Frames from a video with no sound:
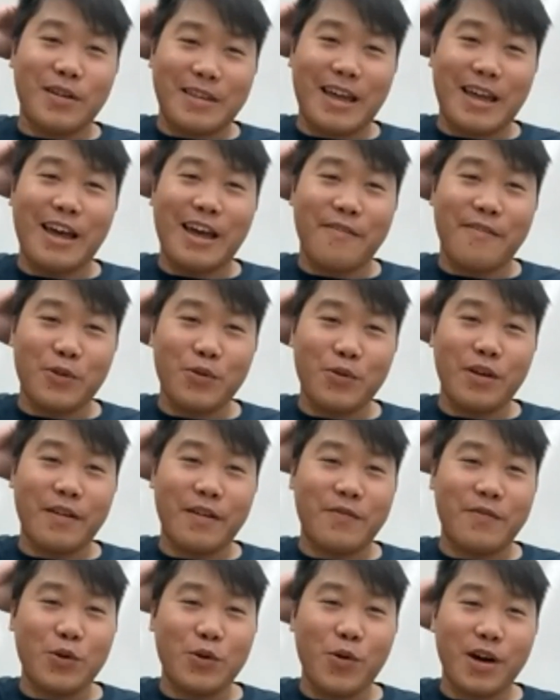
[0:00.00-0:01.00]
yeah, if you
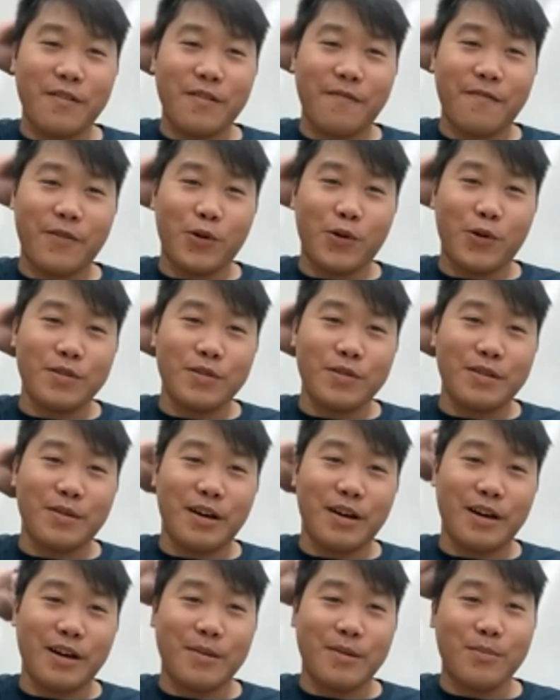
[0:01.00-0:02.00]
if you want to fold
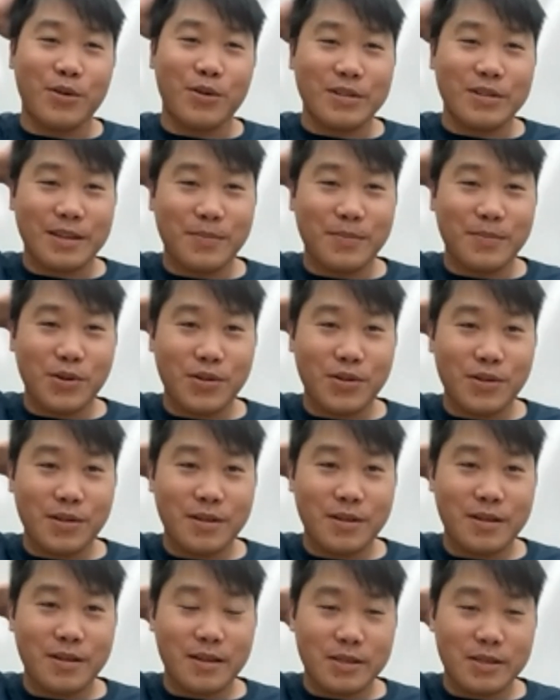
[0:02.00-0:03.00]
uh,
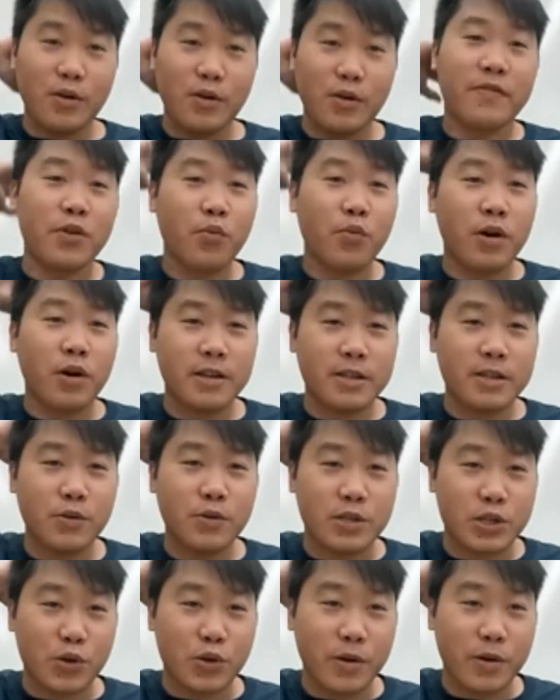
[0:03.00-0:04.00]
multiple, so if you want to
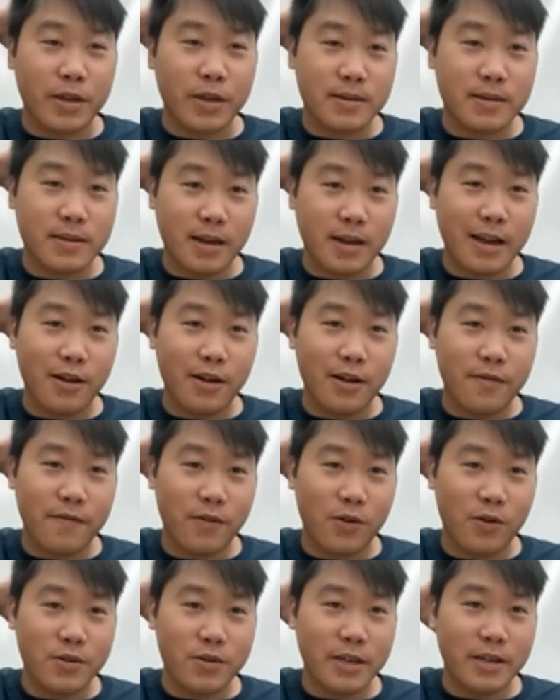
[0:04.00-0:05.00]
do a tree style
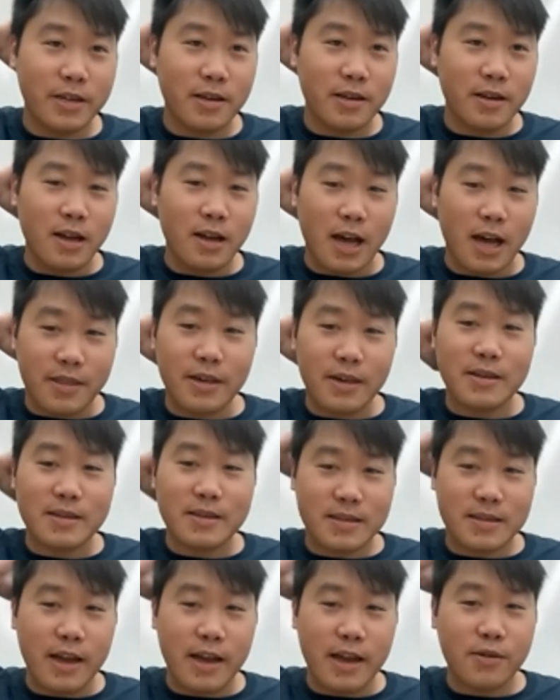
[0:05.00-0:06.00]
folding, I think
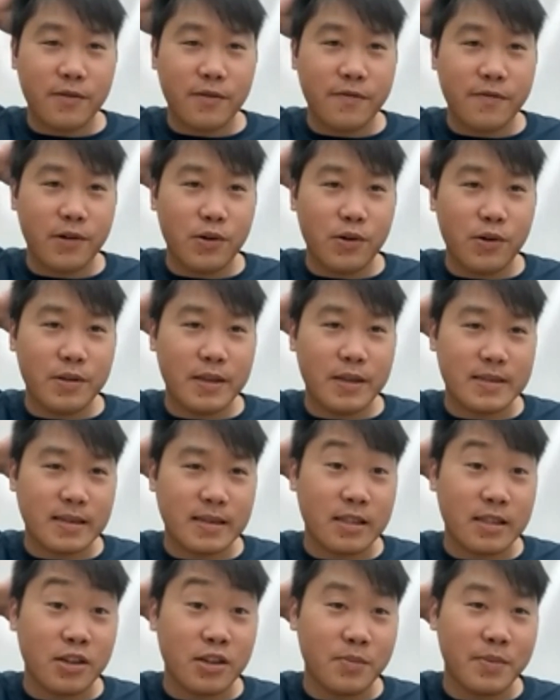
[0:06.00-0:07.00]
cycle fold is
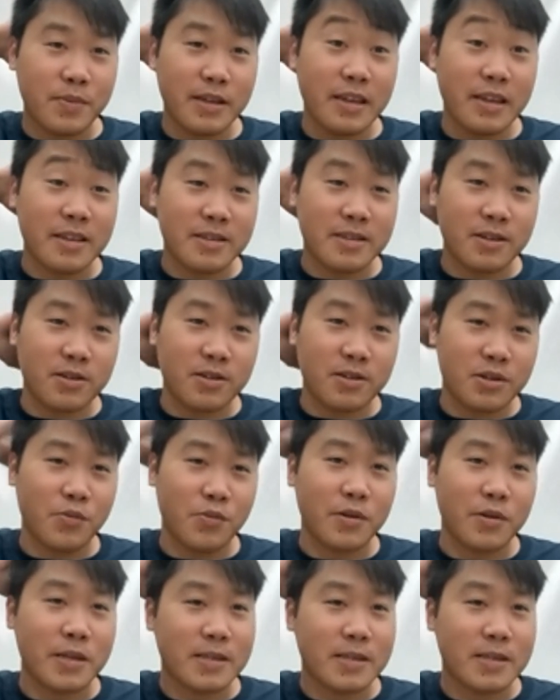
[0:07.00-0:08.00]
a little bit easier to
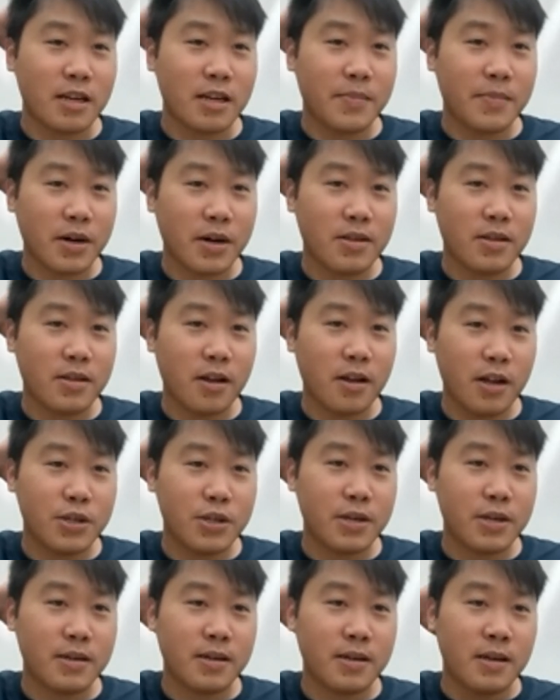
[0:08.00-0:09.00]
reason about the
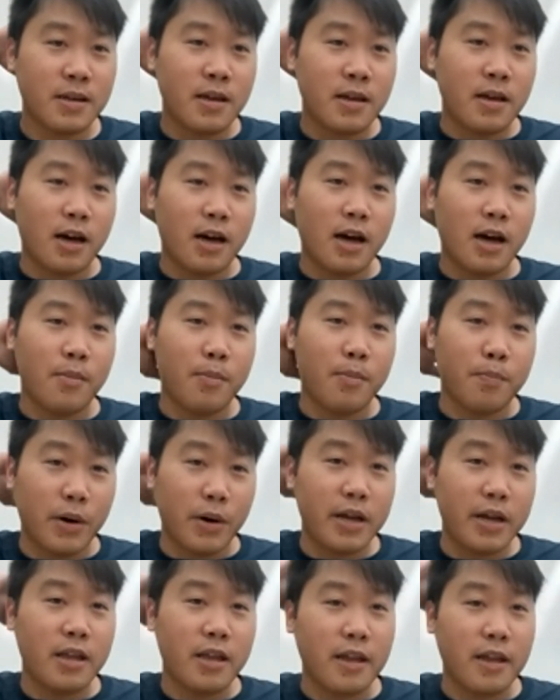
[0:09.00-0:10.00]
logic. Um,
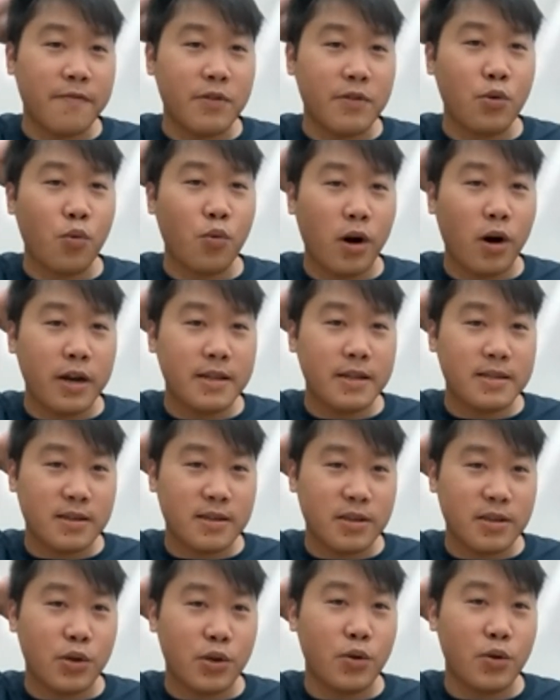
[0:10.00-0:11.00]
but if you wanted
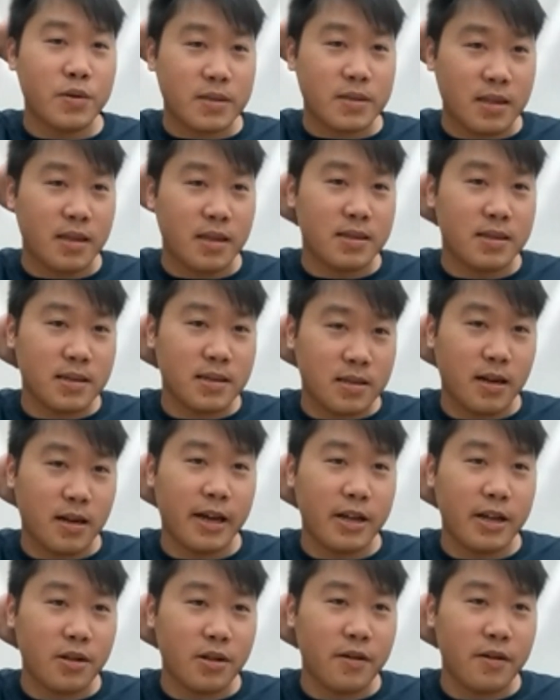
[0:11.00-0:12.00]
to use this
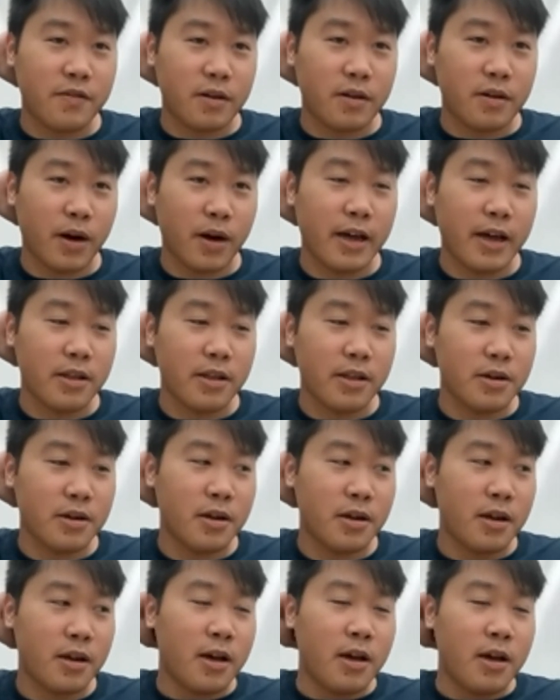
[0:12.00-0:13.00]
style of
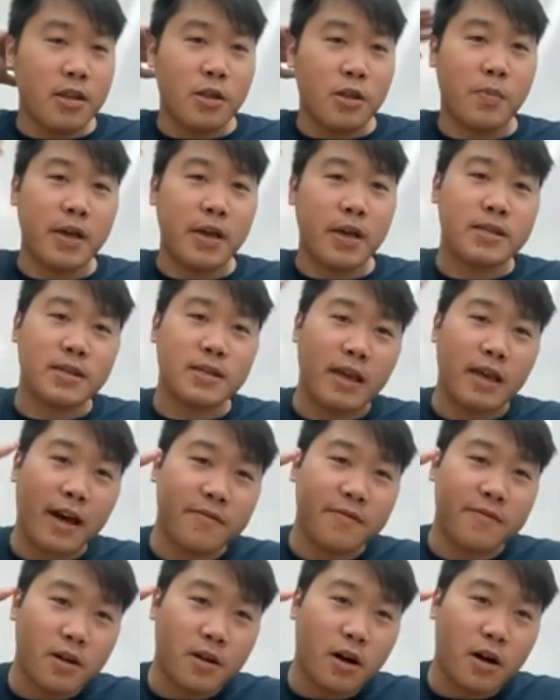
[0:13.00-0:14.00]
compiler, you basically
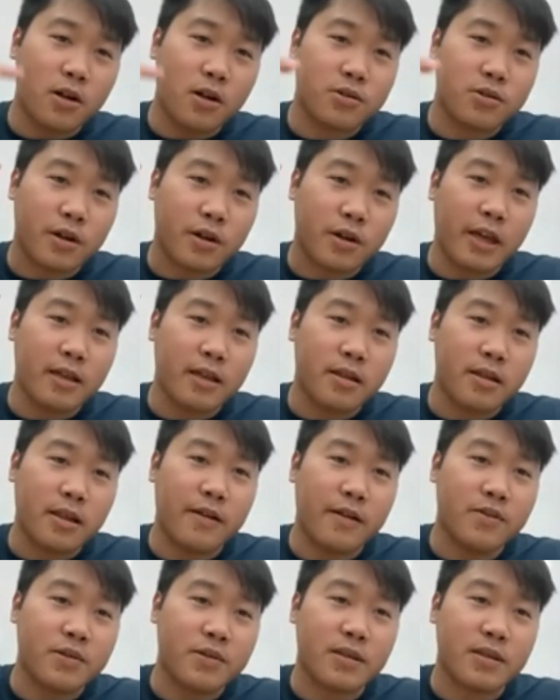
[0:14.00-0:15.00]
have to alternate
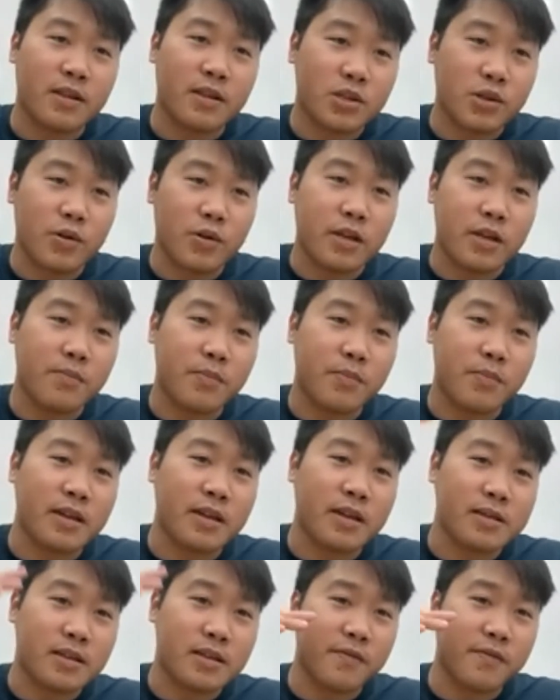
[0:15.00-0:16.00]
levels in the tree
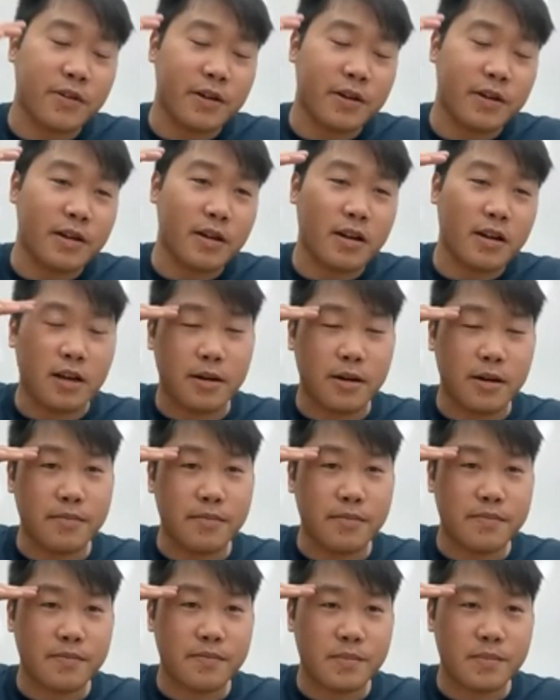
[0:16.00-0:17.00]
being different
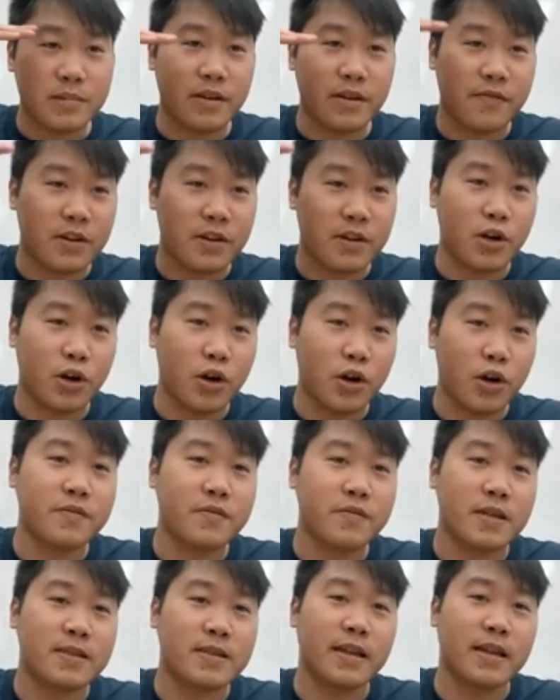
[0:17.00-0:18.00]
um, different
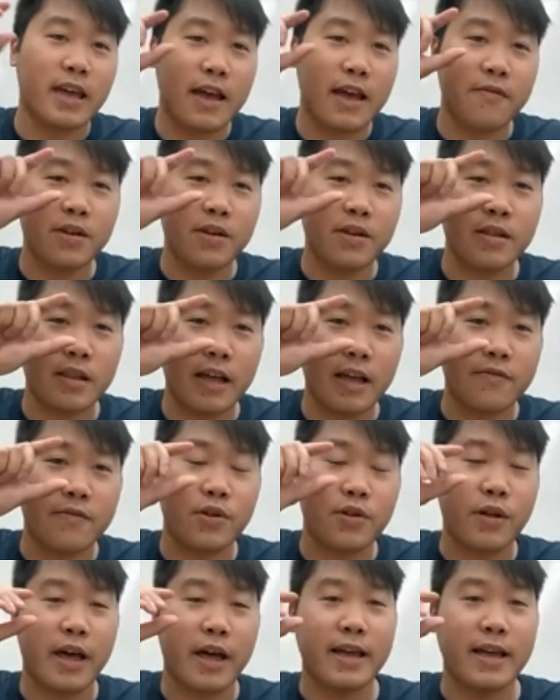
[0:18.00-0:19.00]
curves. It's like every
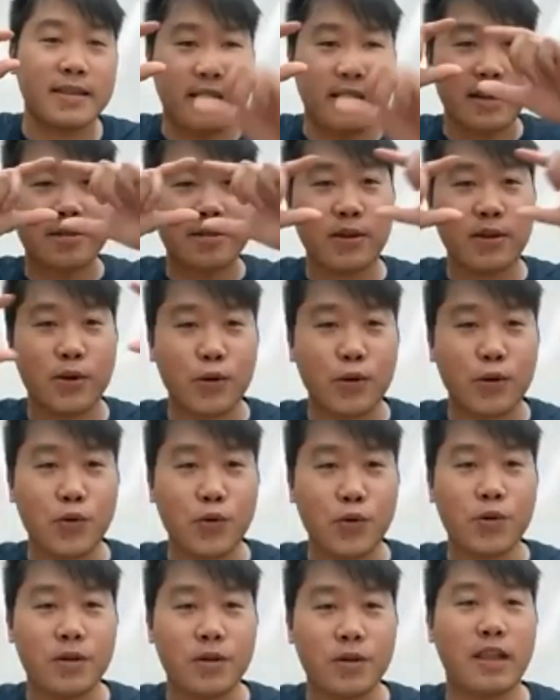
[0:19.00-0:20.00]
level has like
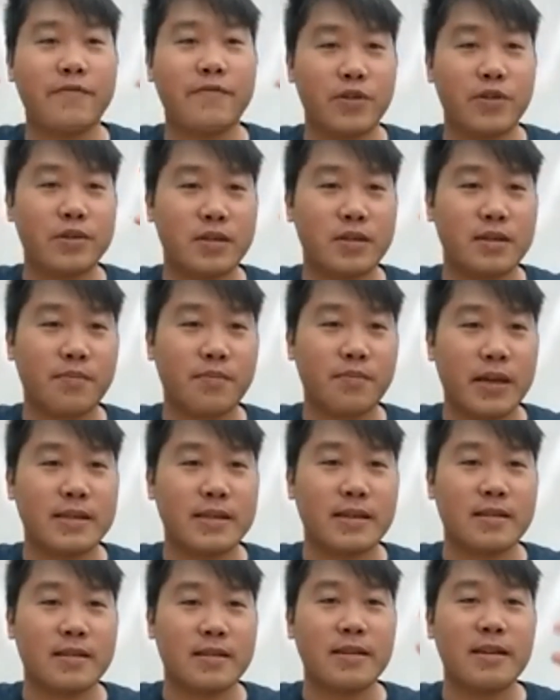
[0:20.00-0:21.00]
two levels
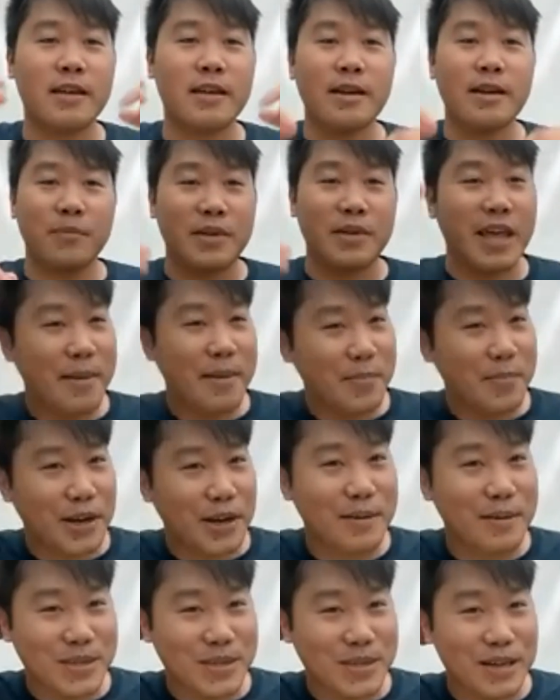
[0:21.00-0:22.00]
basically, but that
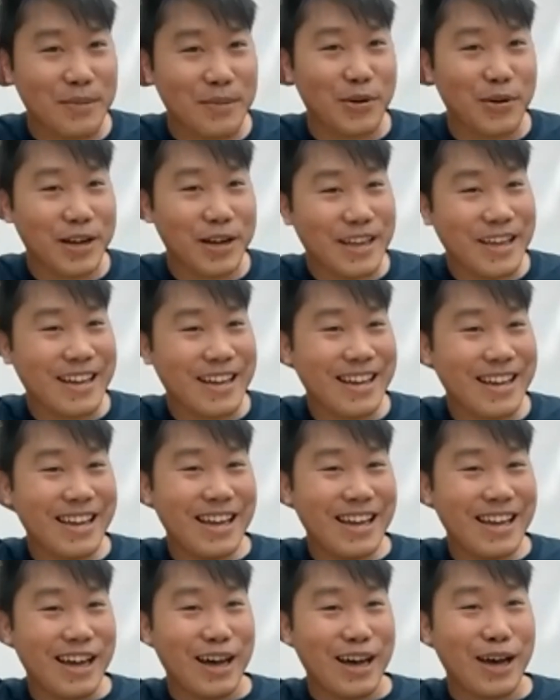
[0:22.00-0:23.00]
becomes a pretty
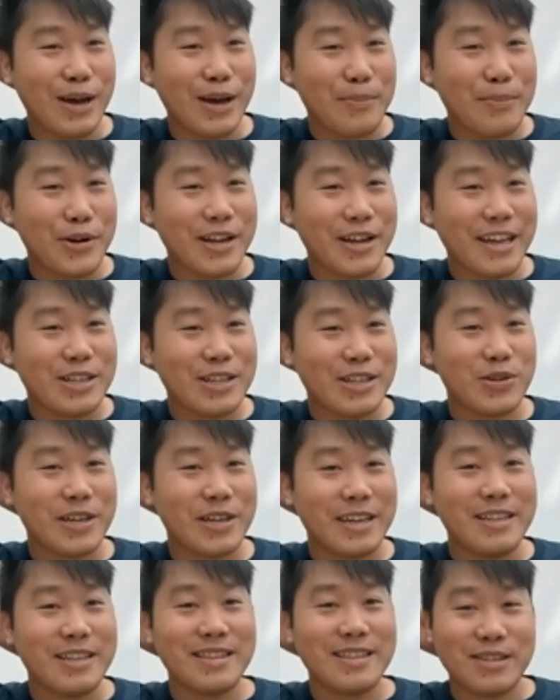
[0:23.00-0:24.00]
uh, pretty
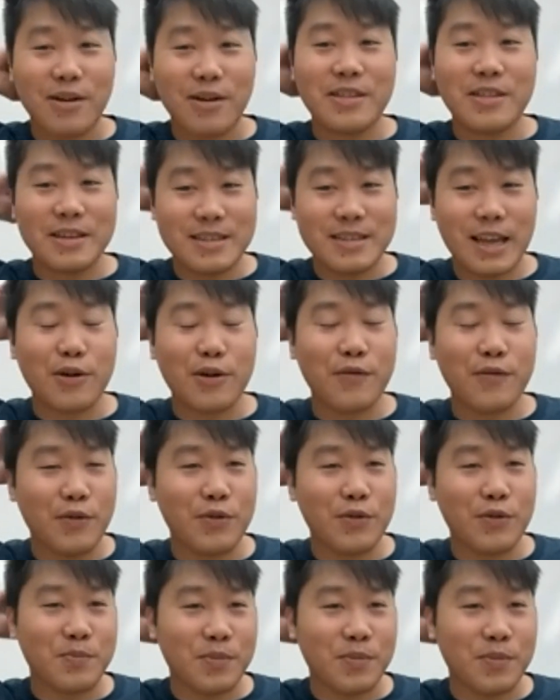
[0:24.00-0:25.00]
intricate. And so I think
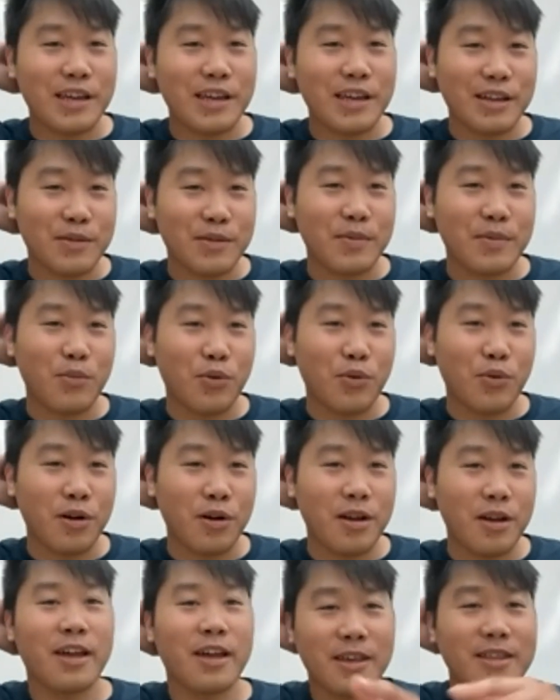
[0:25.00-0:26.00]
cyclefold is probably a little bit
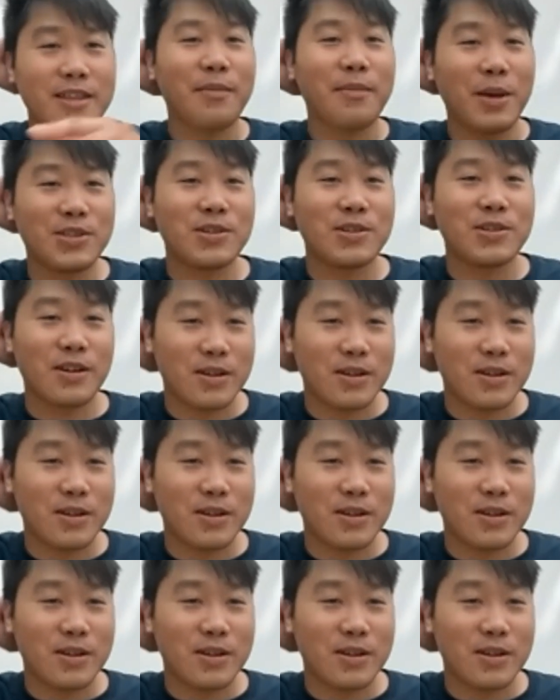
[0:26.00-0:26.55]
more. I think they mentioned